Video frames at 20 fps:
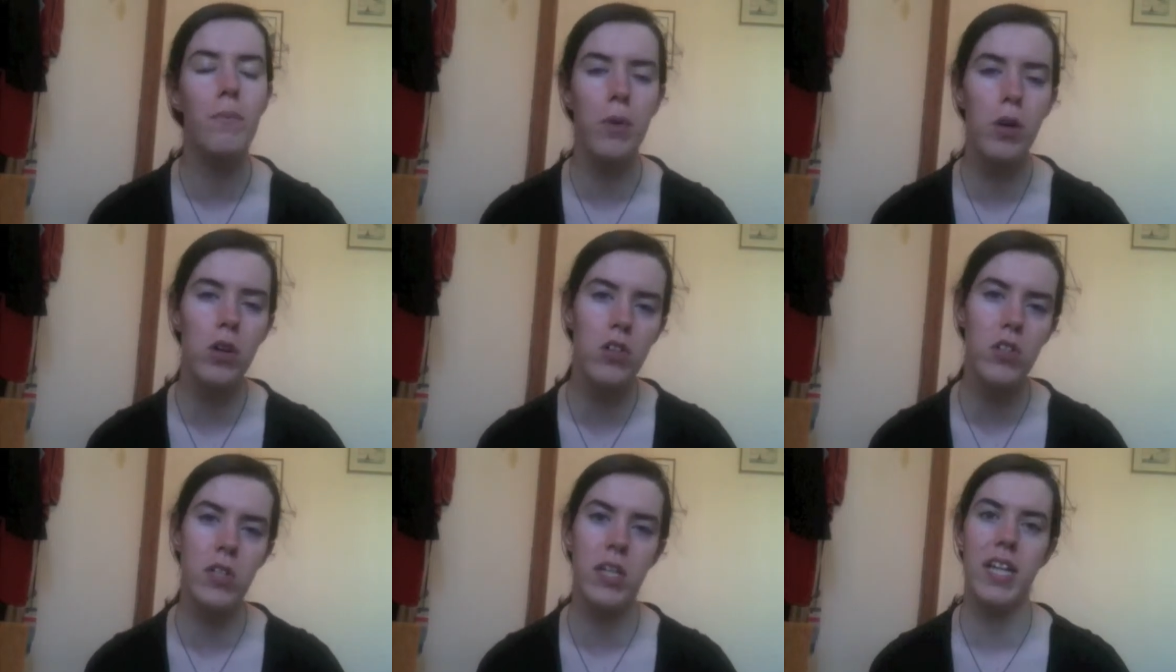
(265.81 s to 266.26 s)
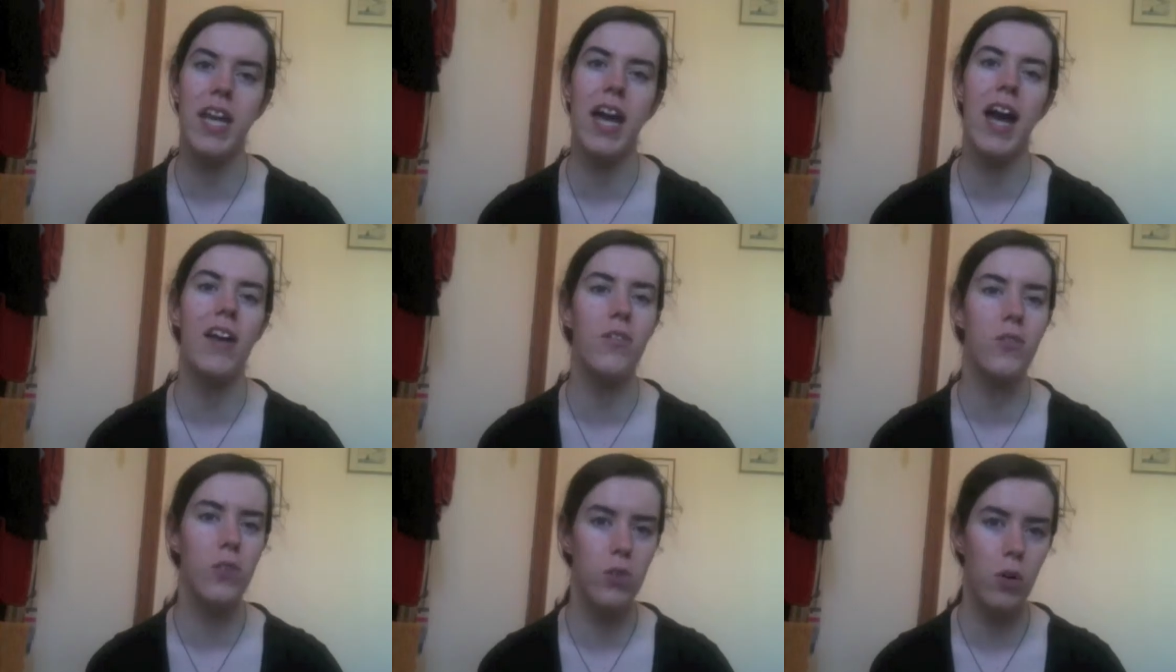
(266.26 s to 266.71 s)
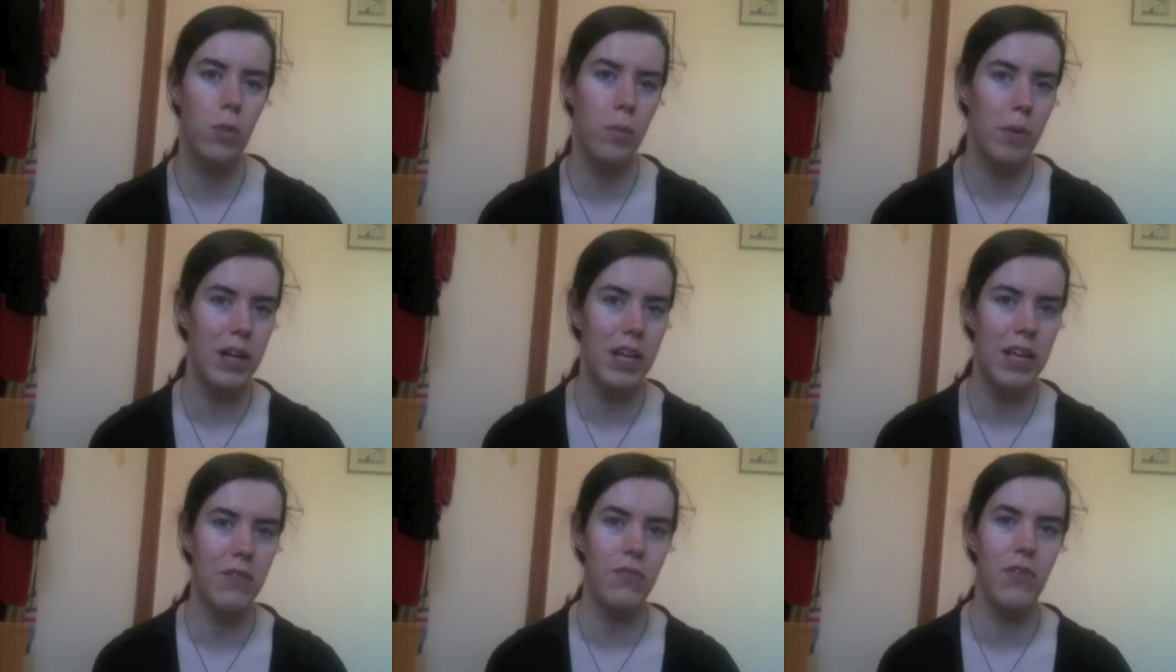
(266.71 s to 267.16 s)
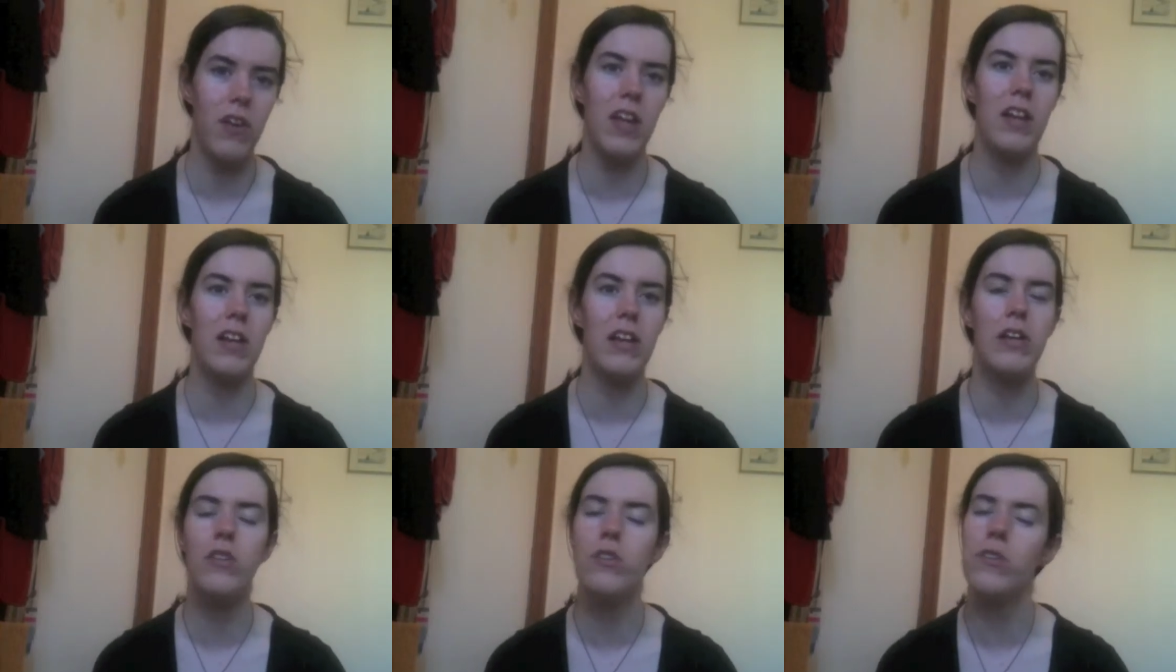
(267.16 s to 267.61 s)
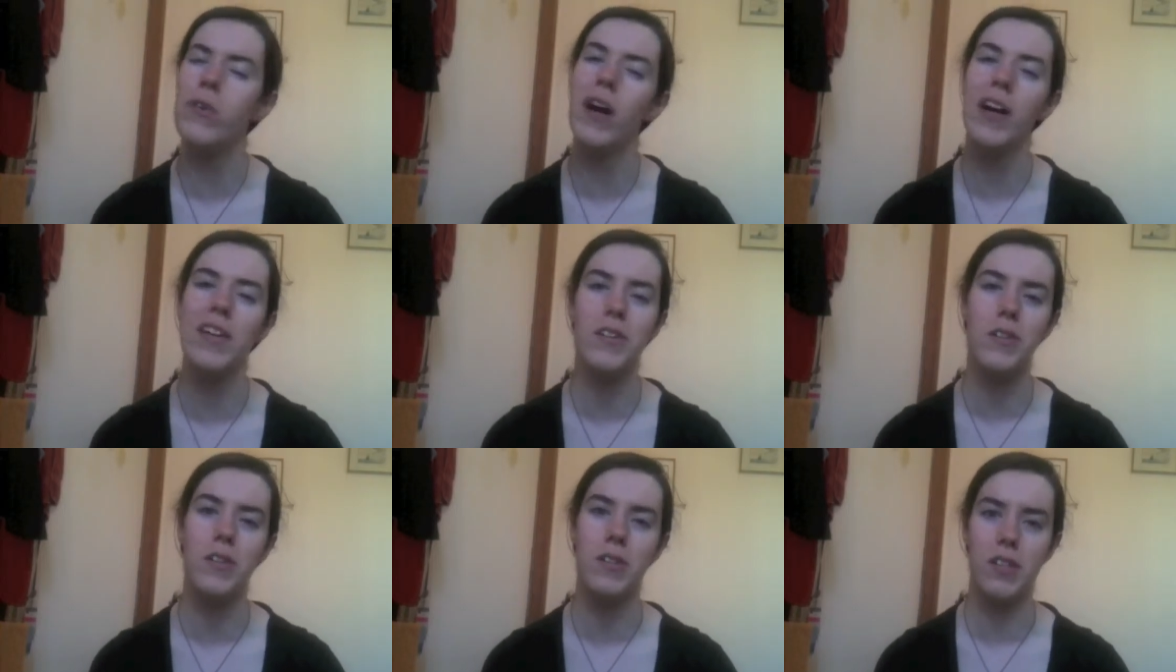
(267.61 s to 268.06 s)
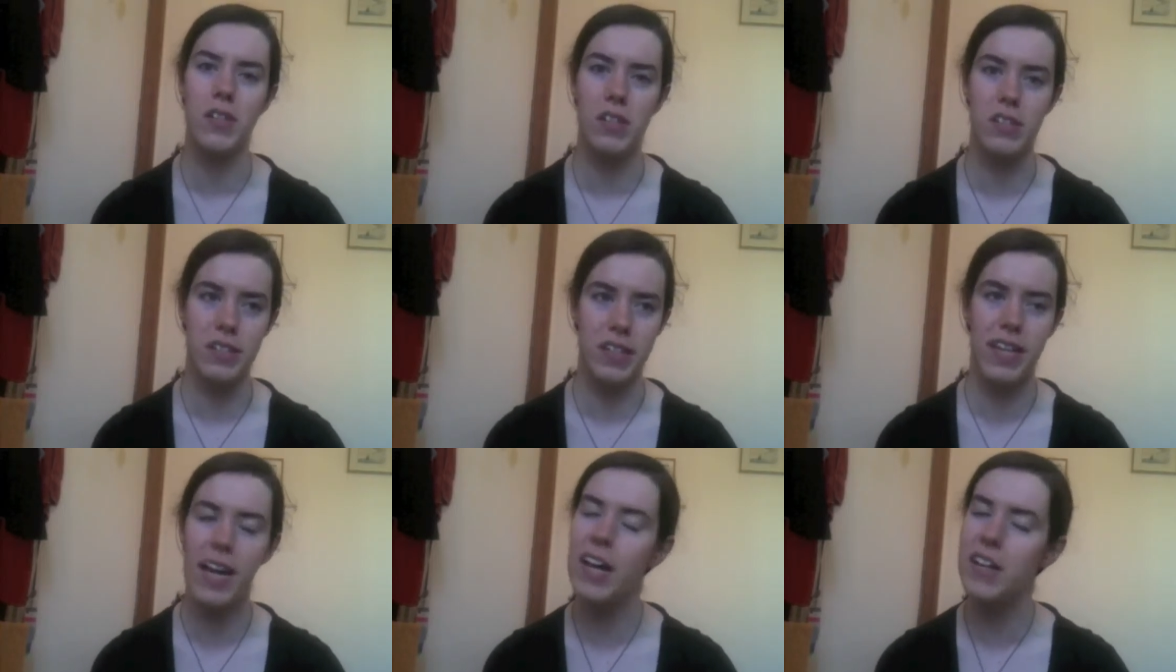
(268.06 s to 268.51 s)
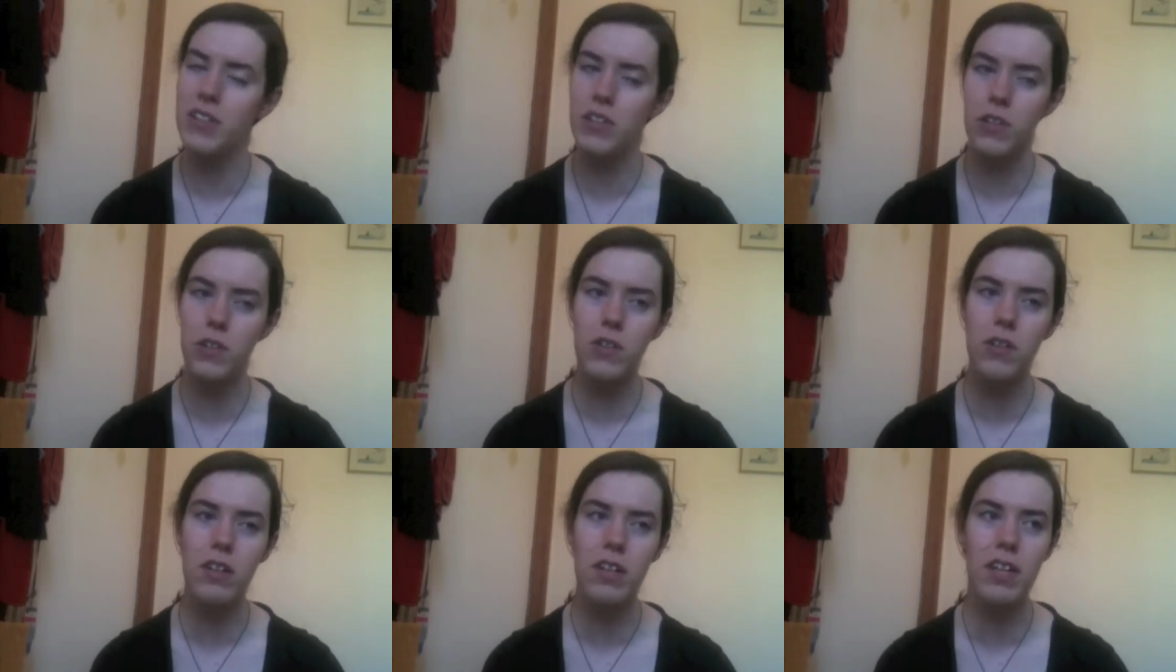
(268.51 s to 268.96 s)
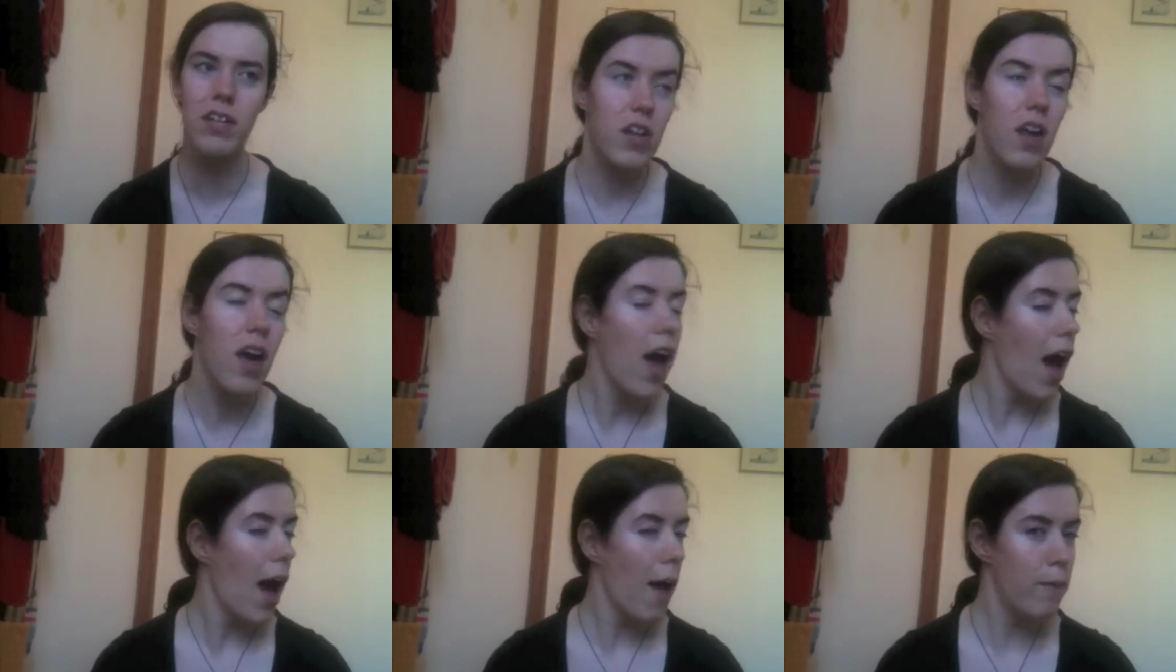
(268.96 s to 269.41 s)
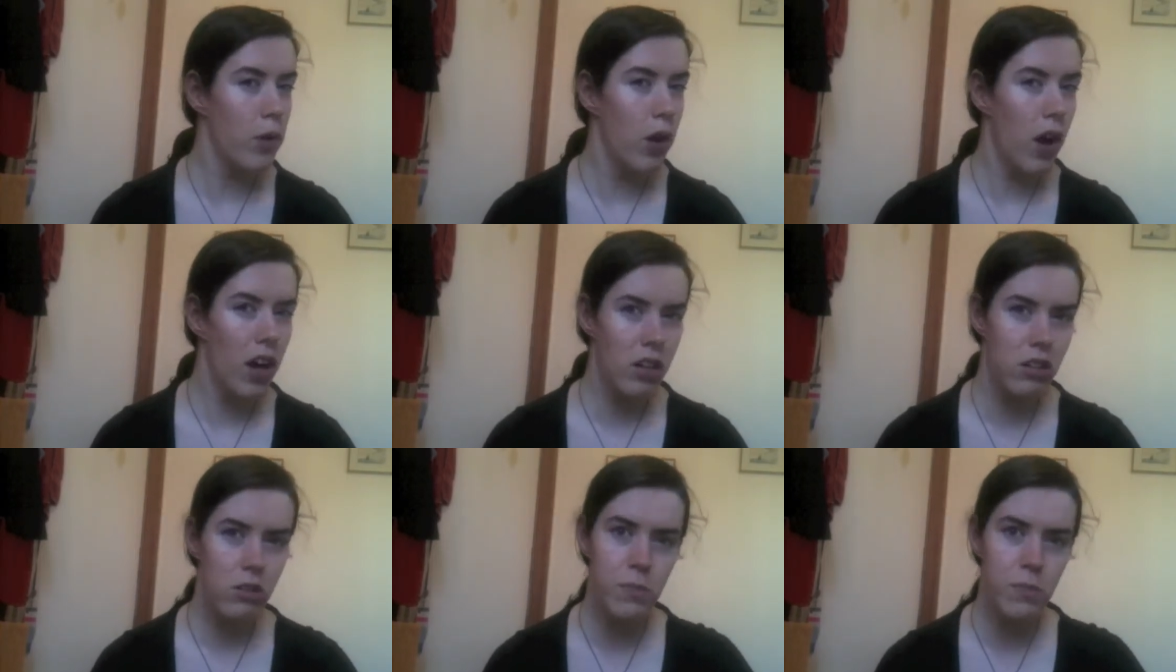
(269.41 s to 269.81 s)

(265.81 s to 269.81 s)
Personally, I do not believe in new adult as a category. I'm not